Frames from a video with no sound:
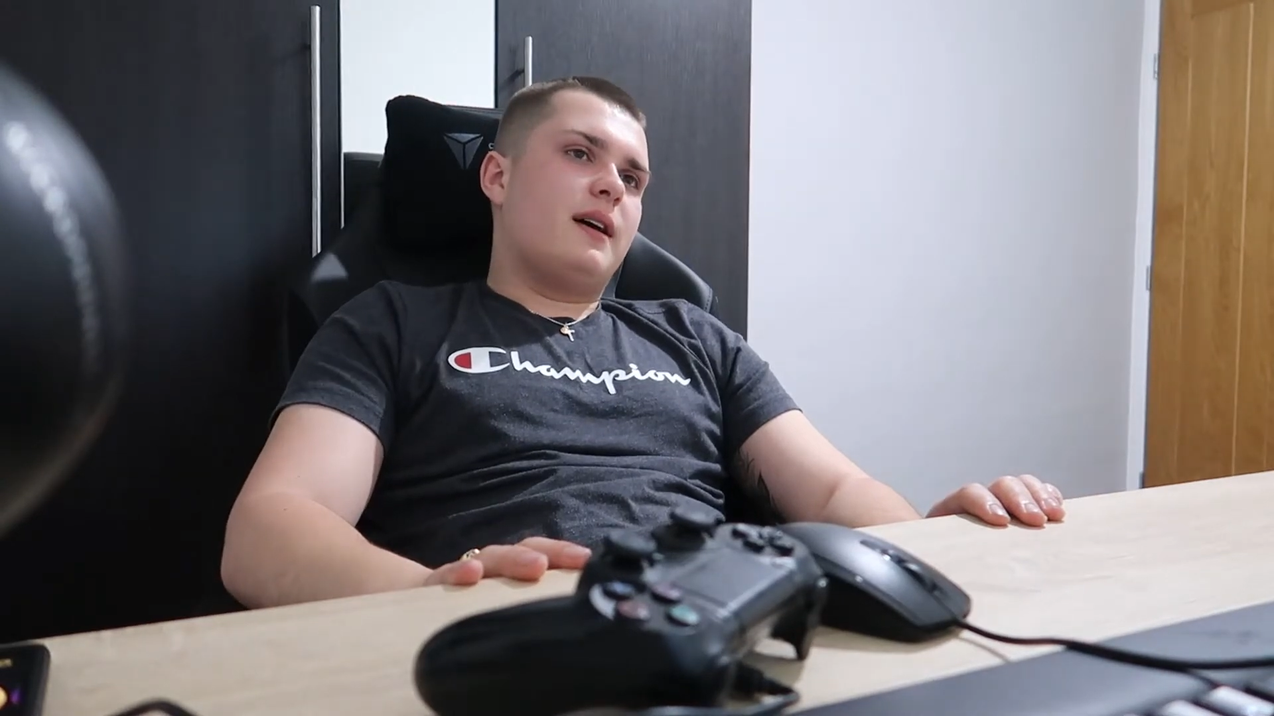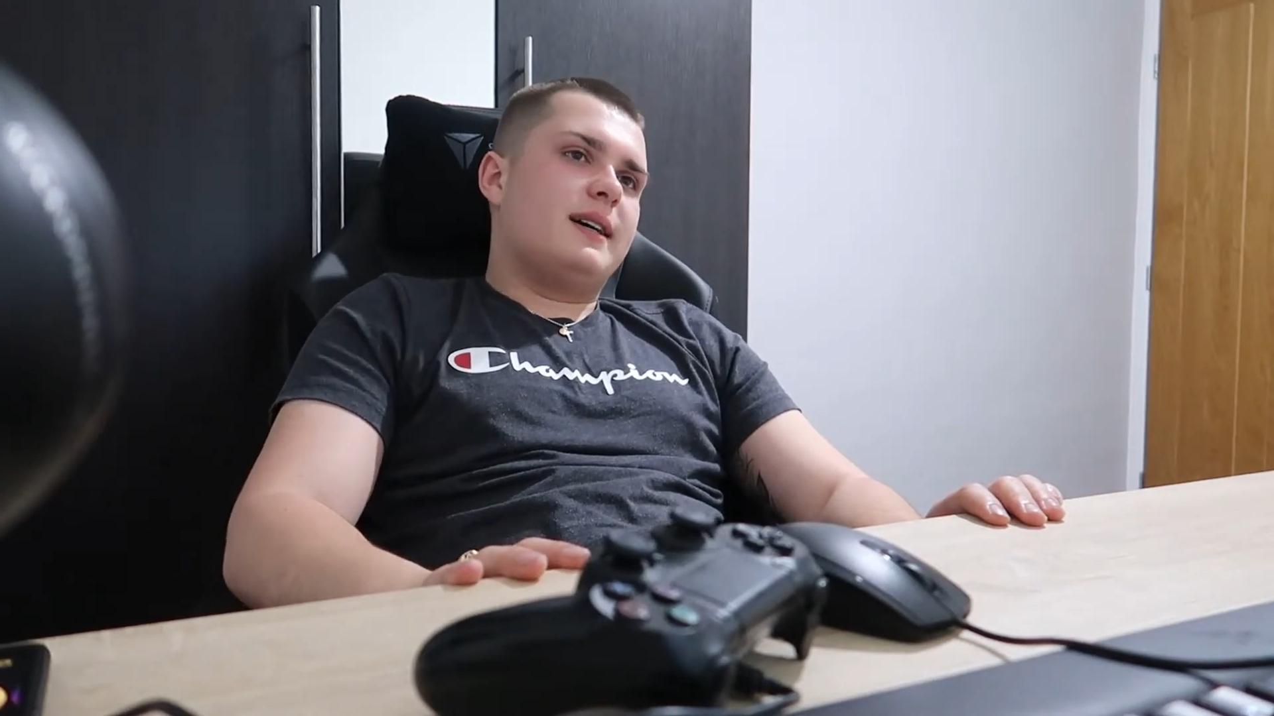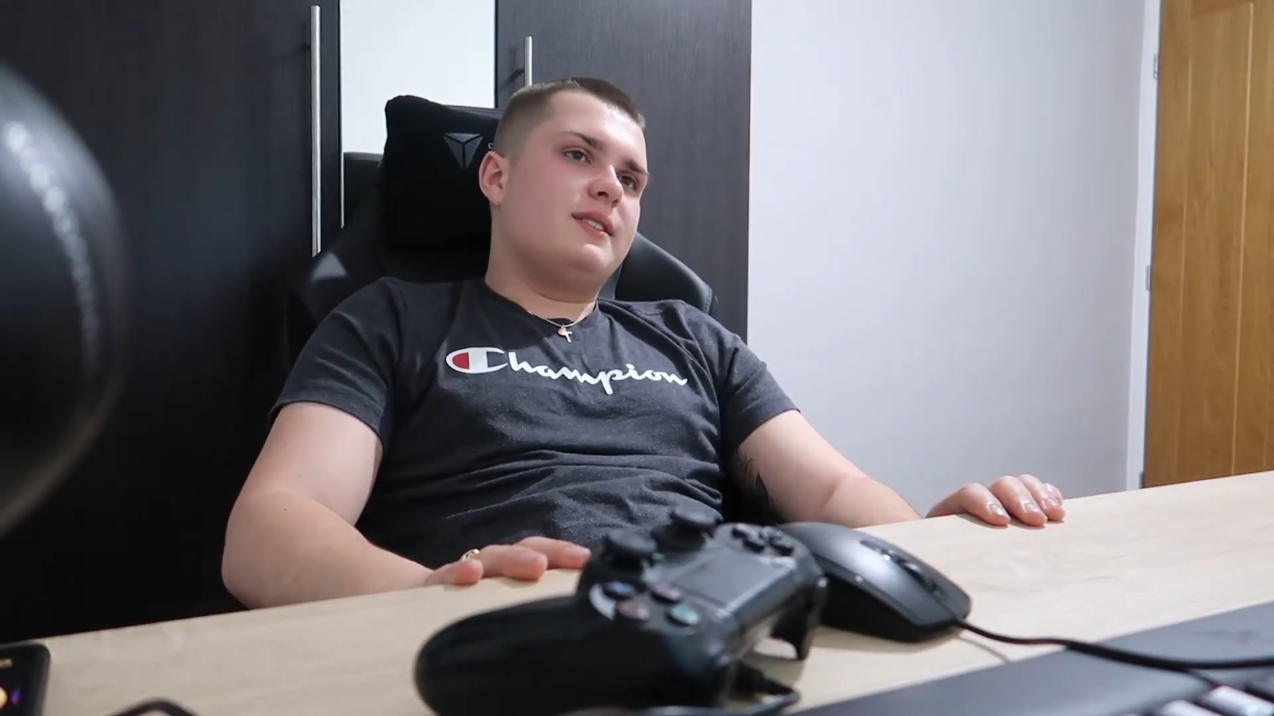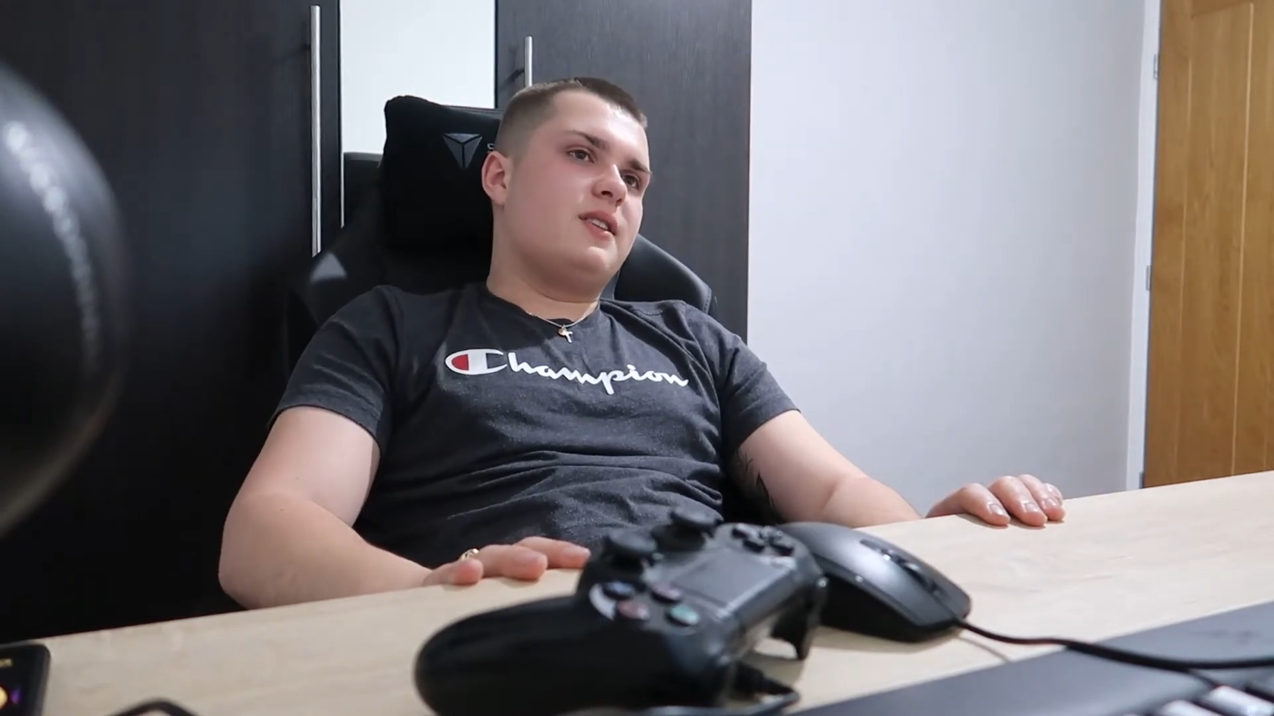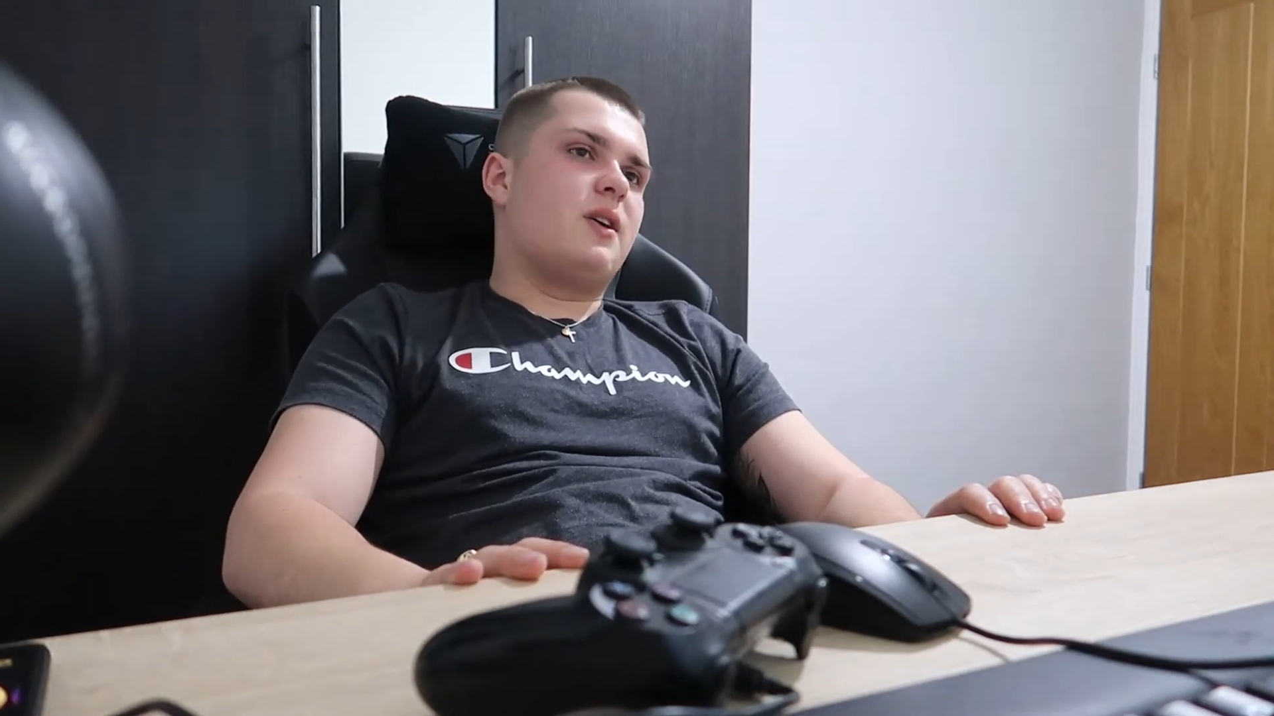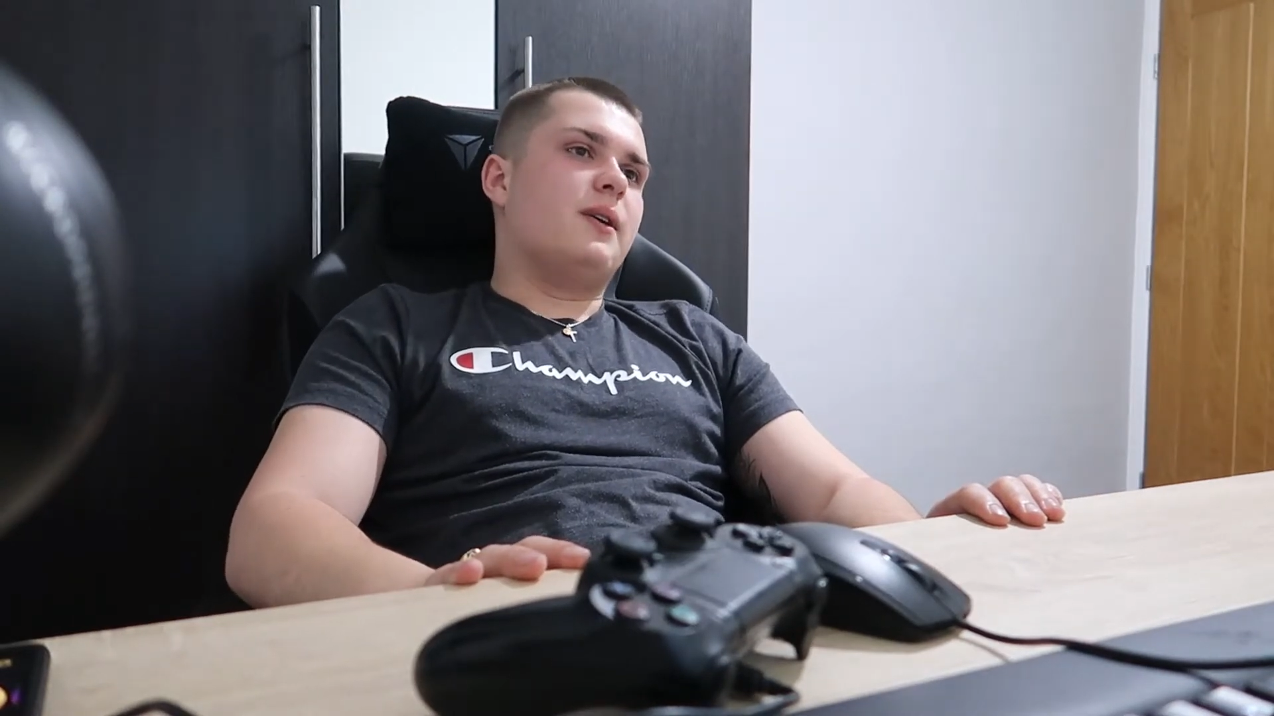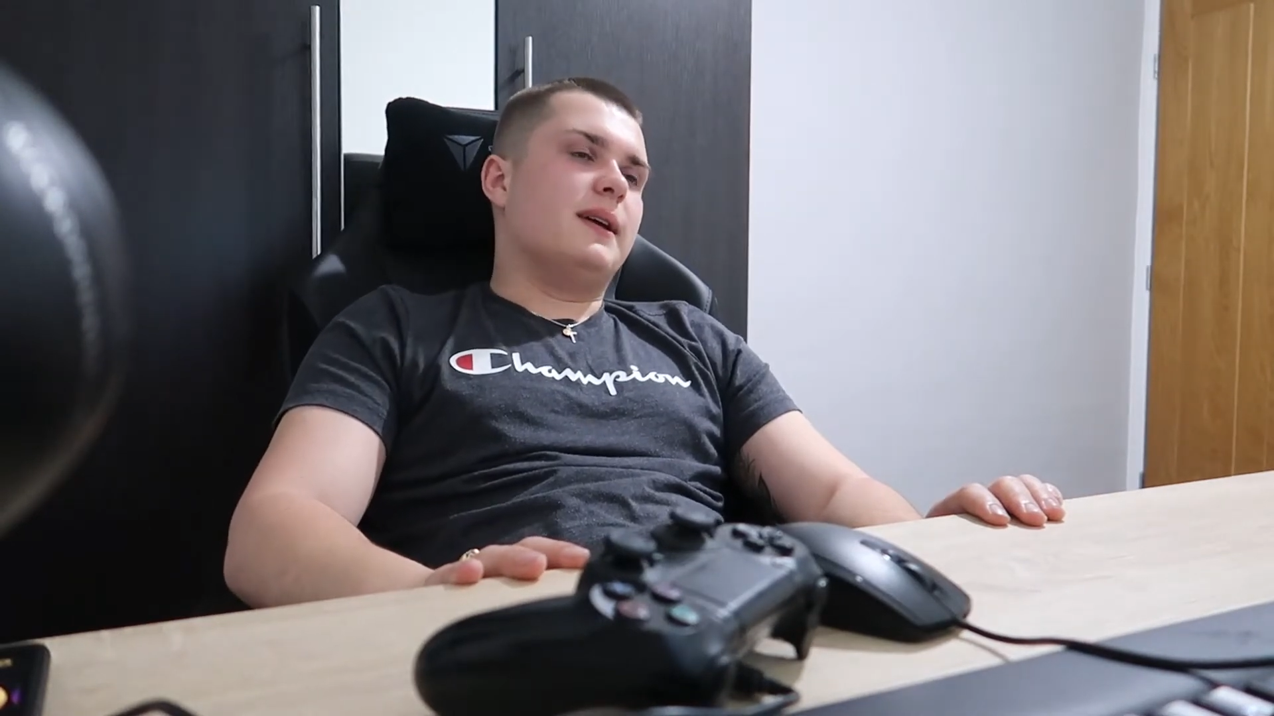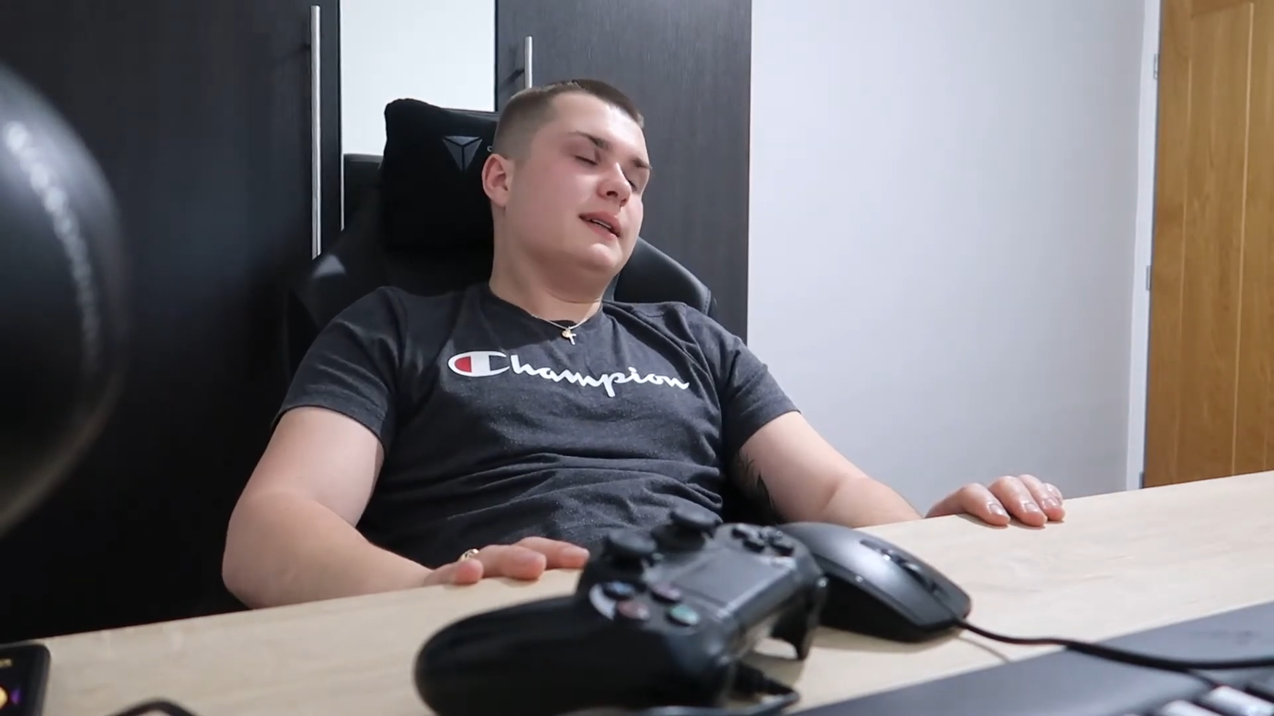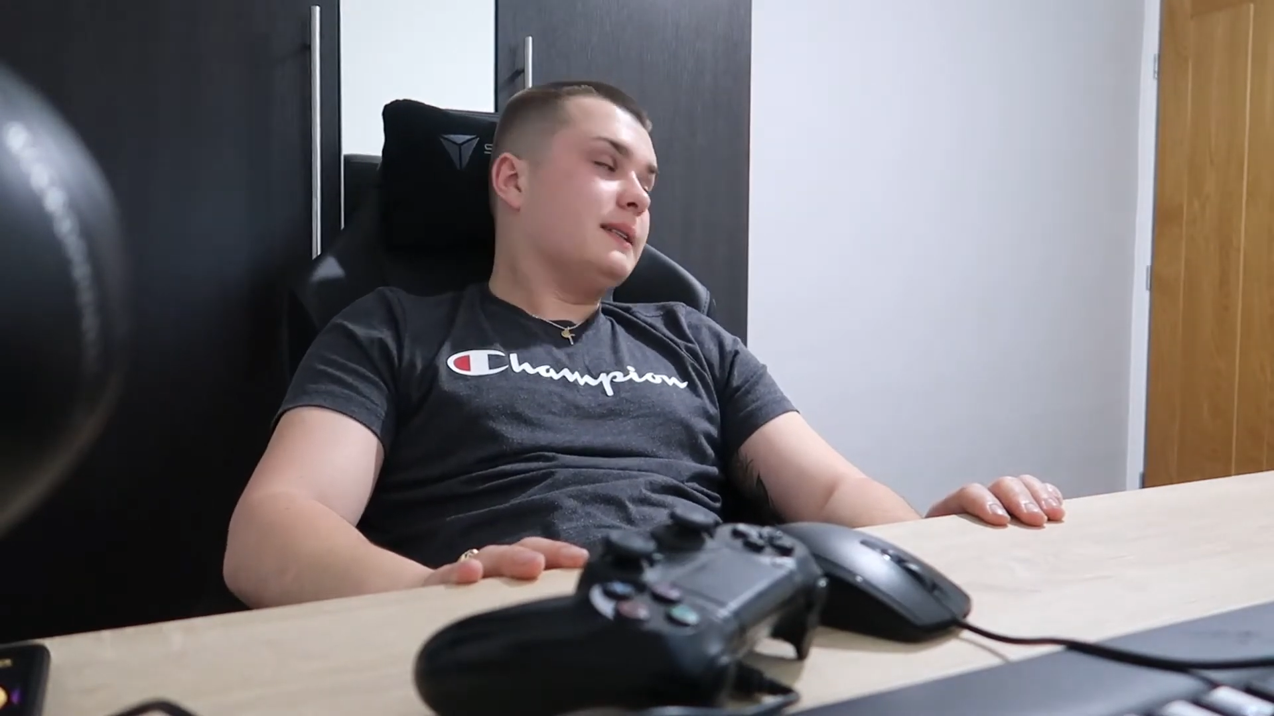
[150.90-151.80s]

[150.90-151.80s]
I don't know,